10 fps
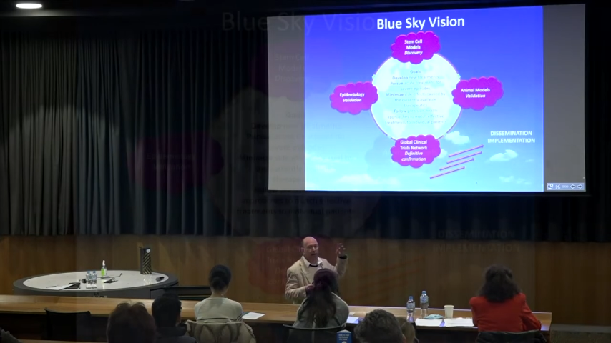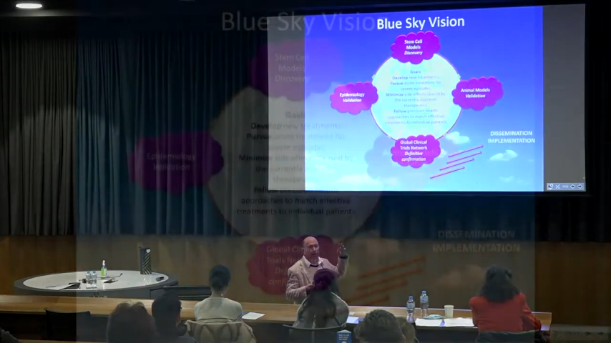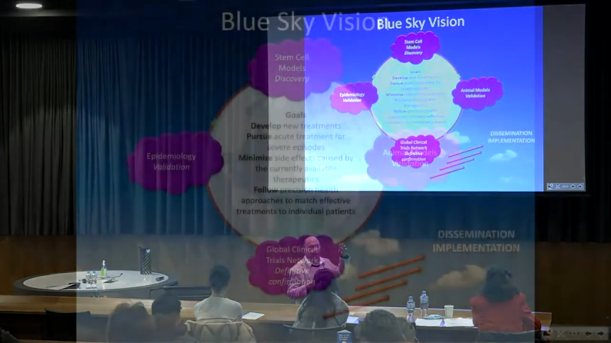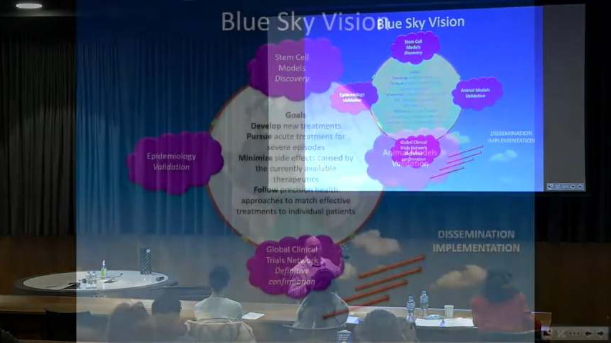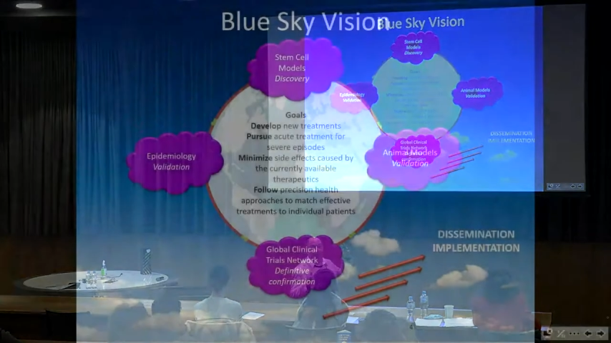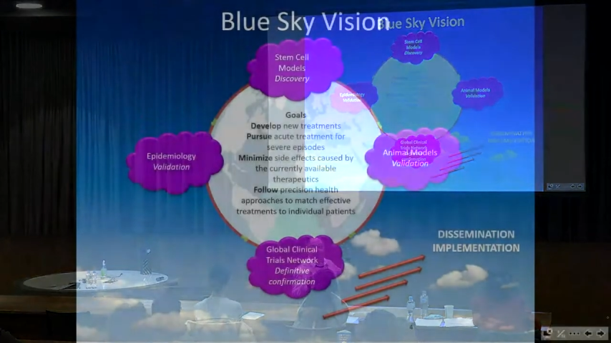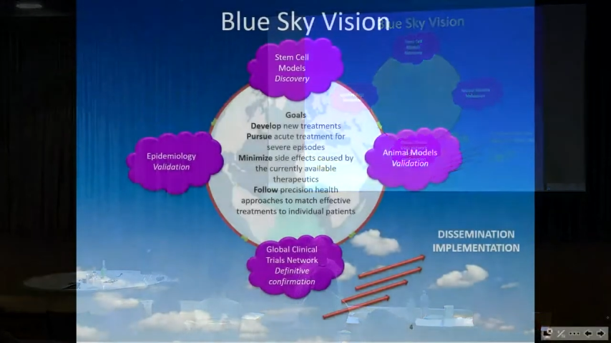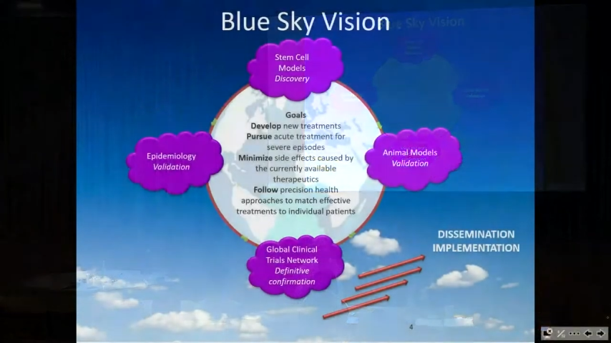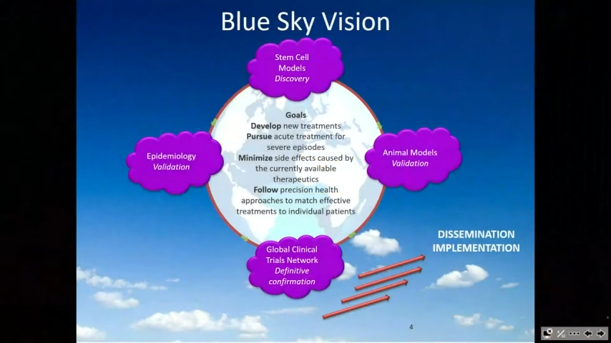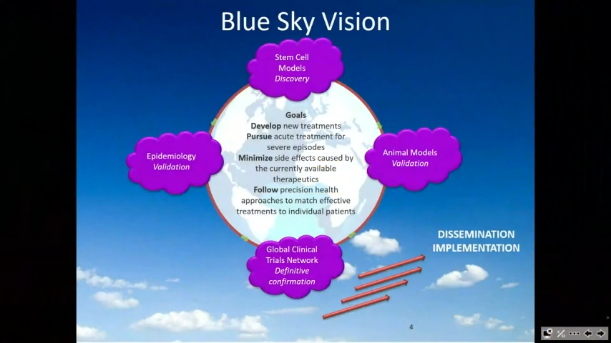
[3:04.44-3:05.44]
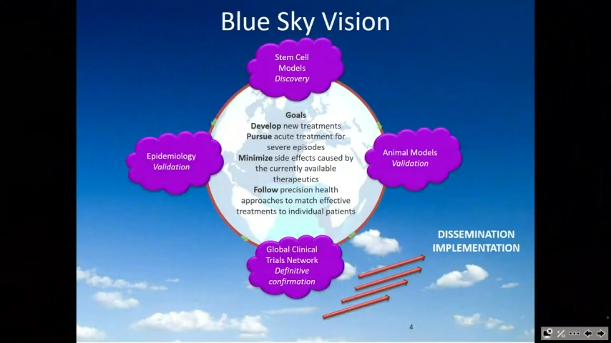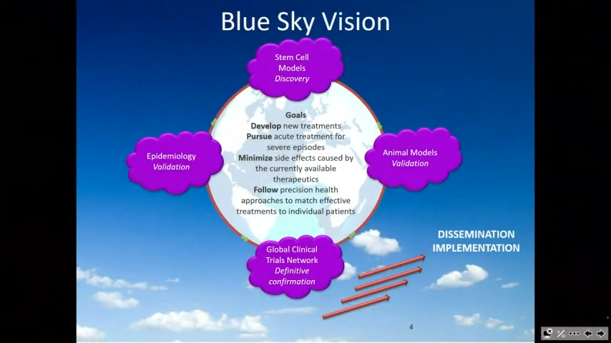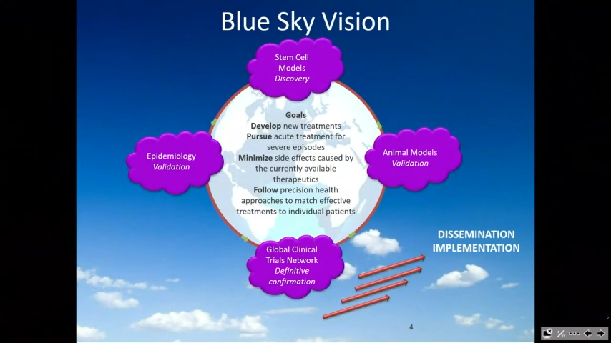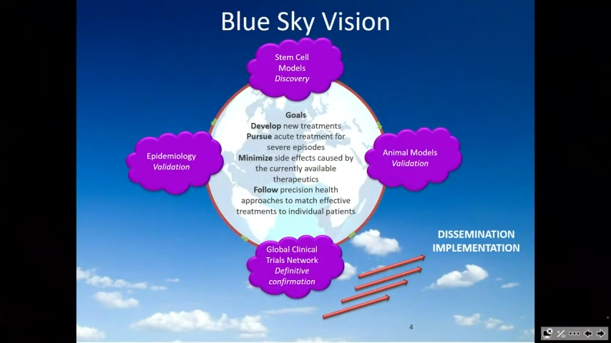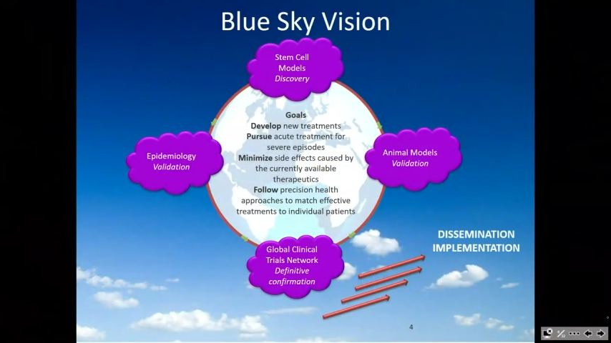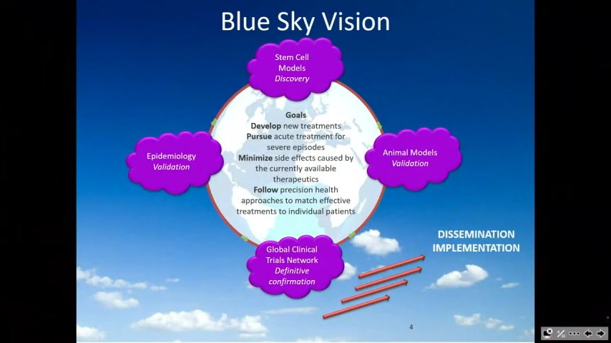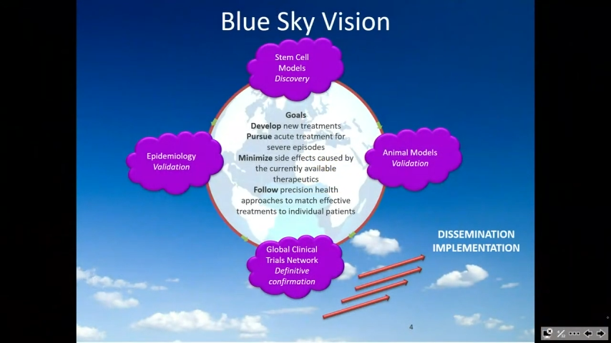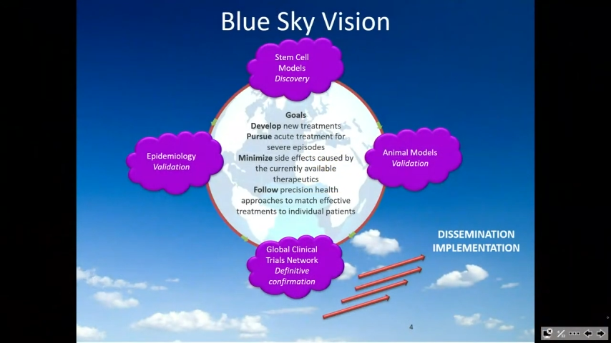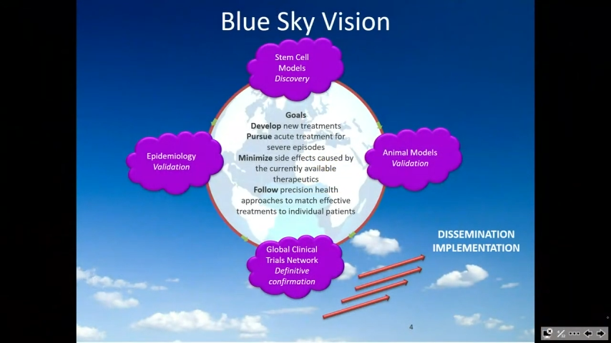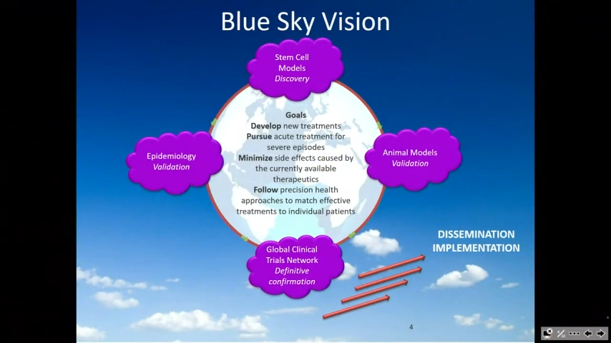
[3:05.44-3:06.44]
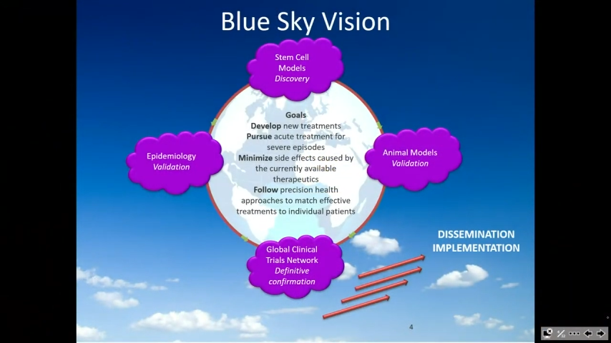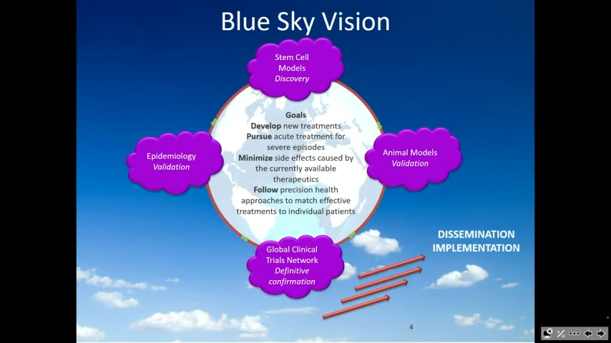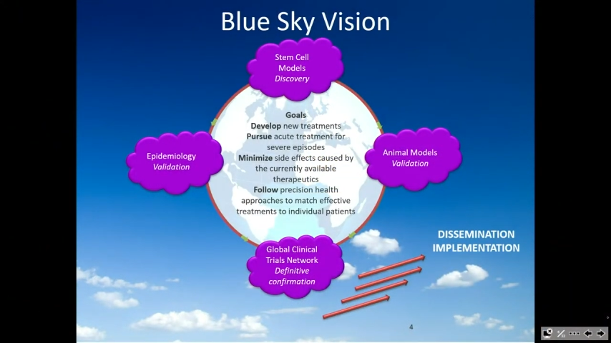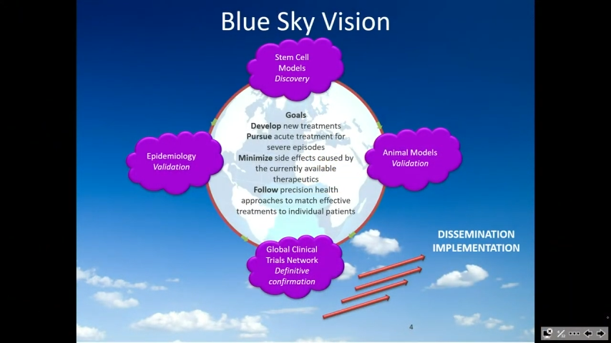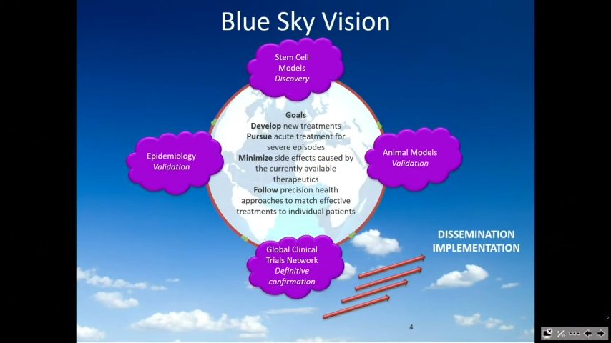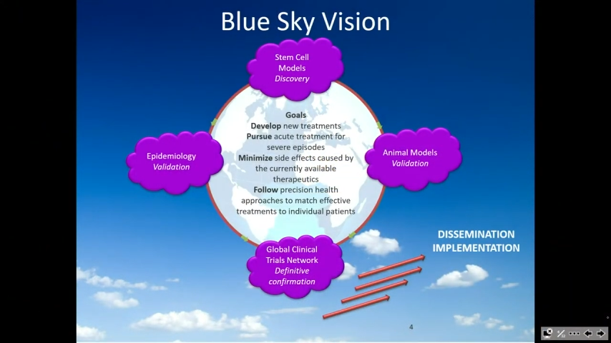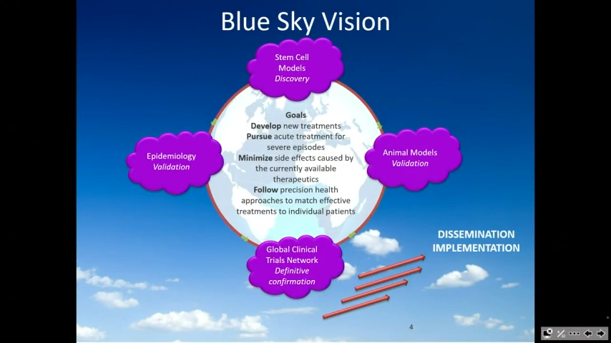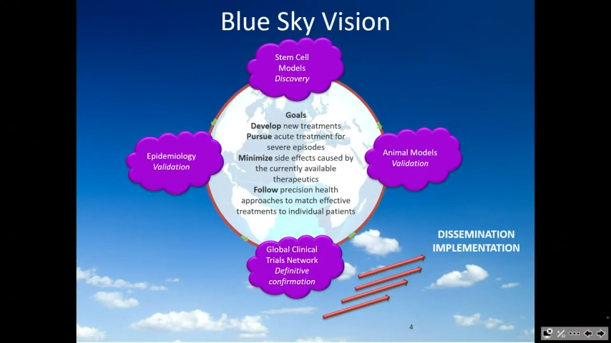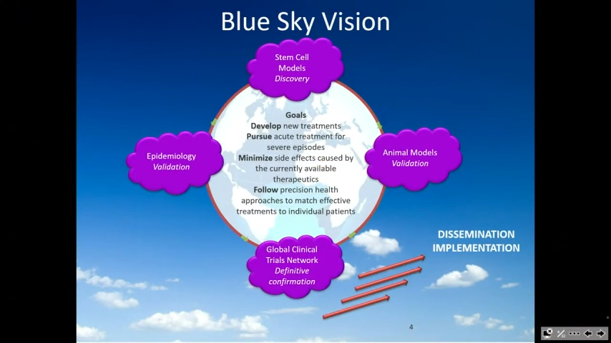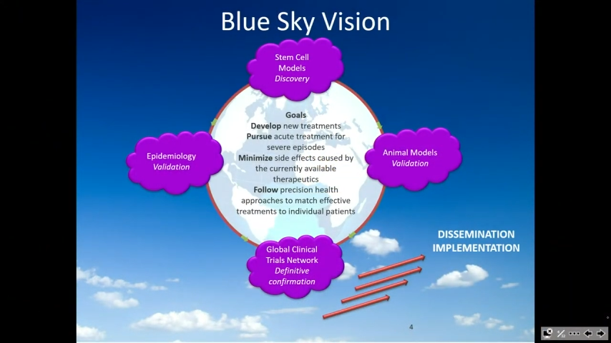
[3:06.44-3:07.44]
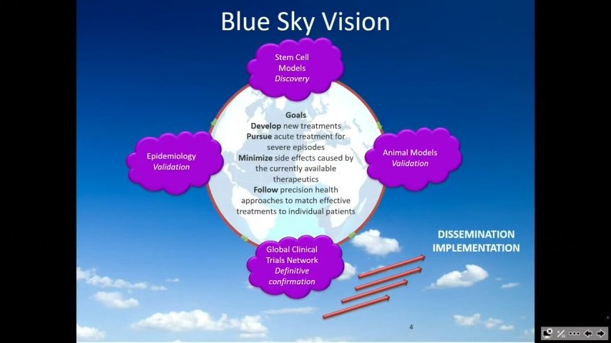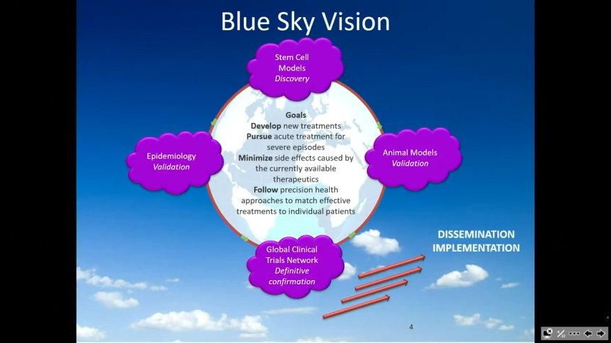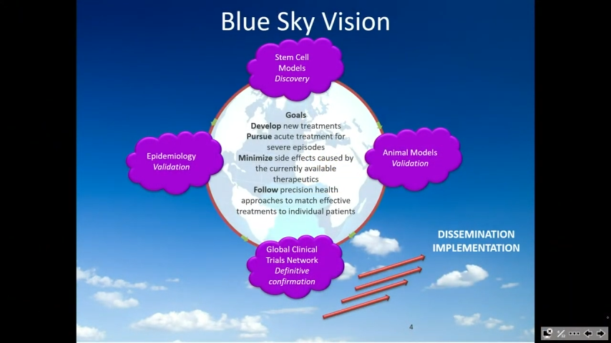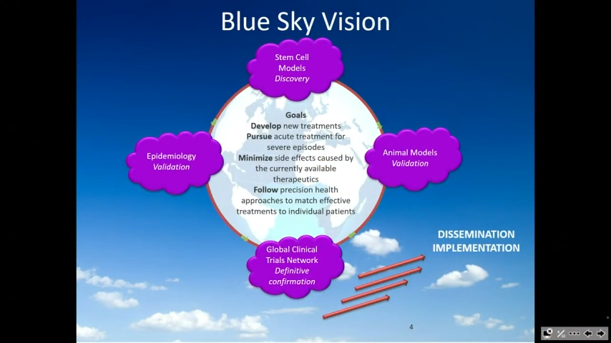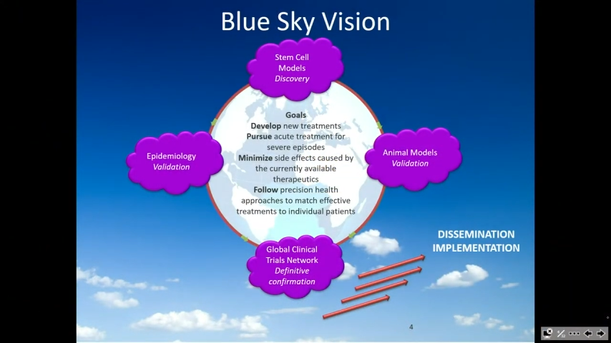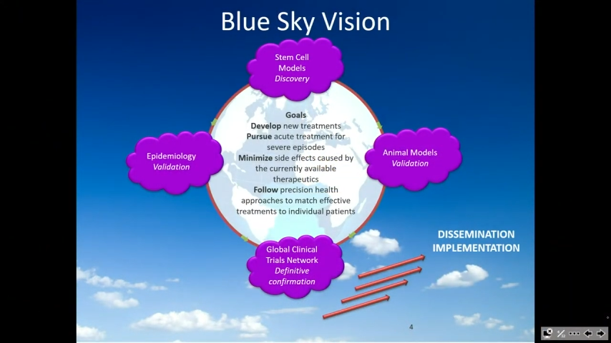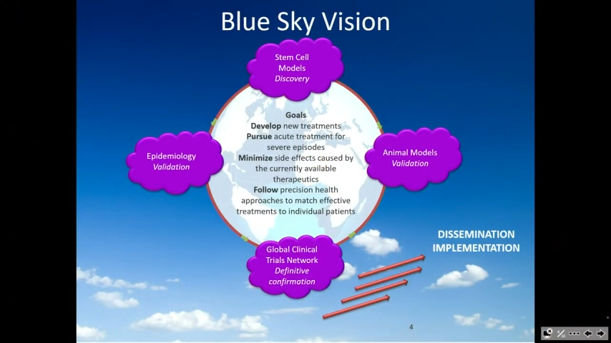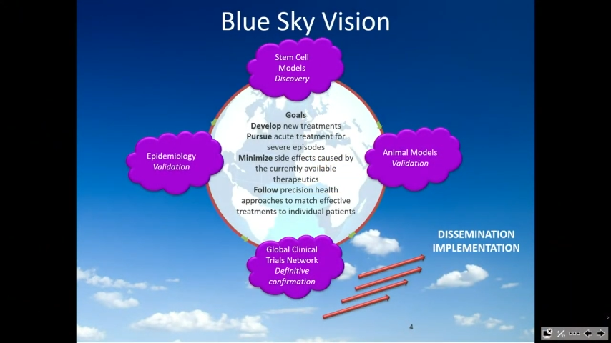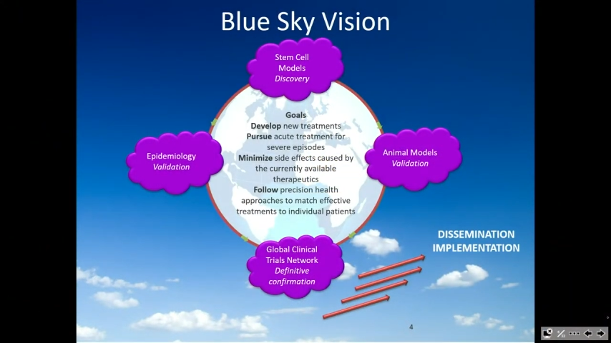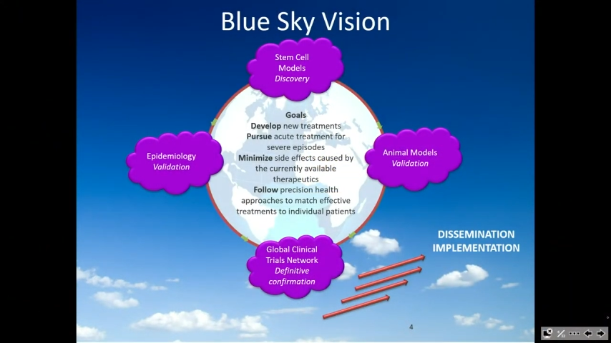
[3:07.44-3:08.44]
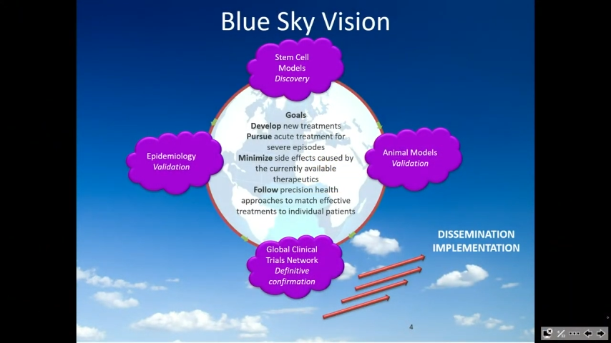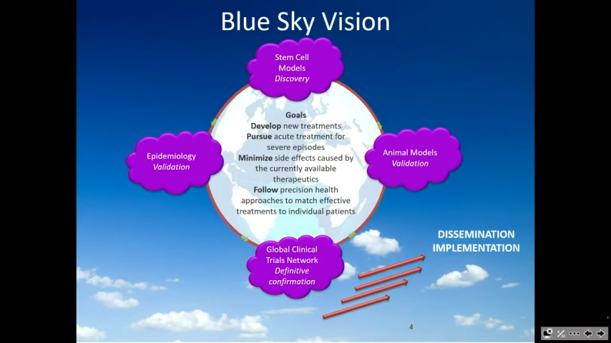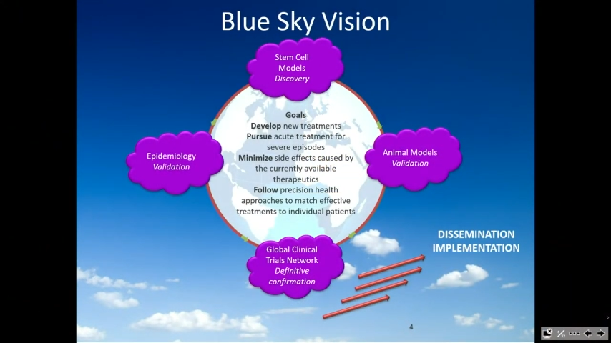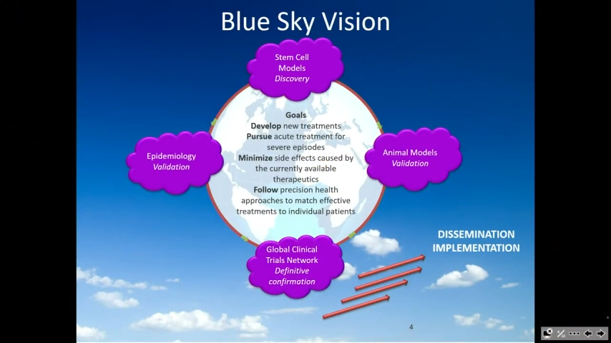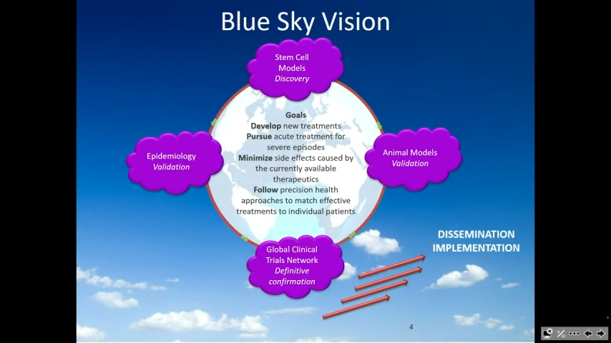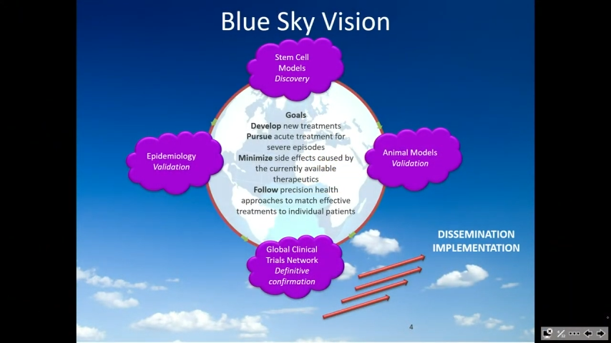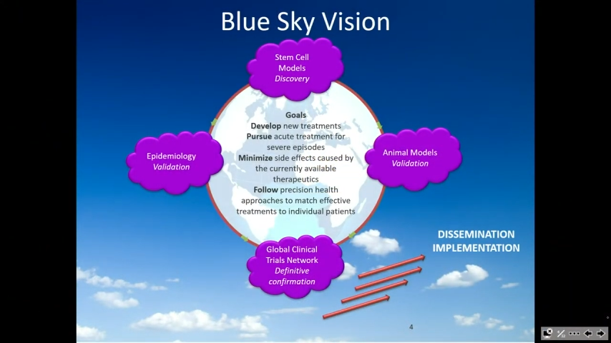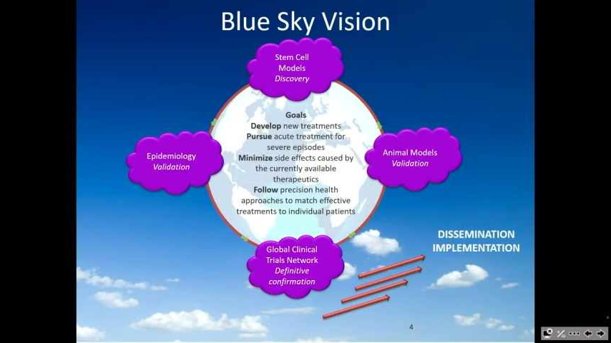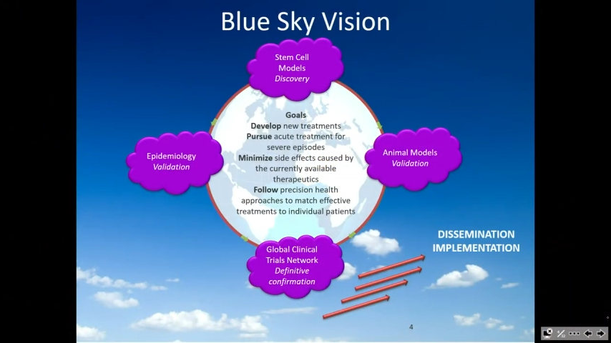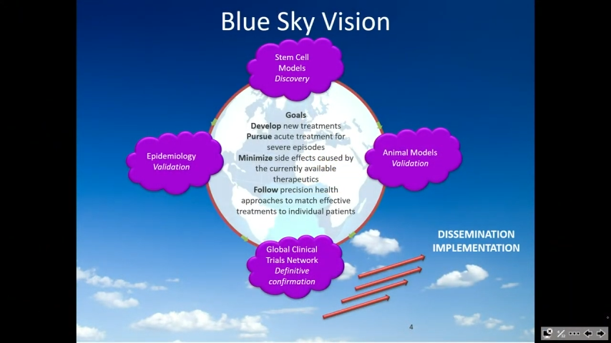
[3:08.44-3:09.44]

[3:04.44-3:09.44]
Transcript: [unreadable: no face in view]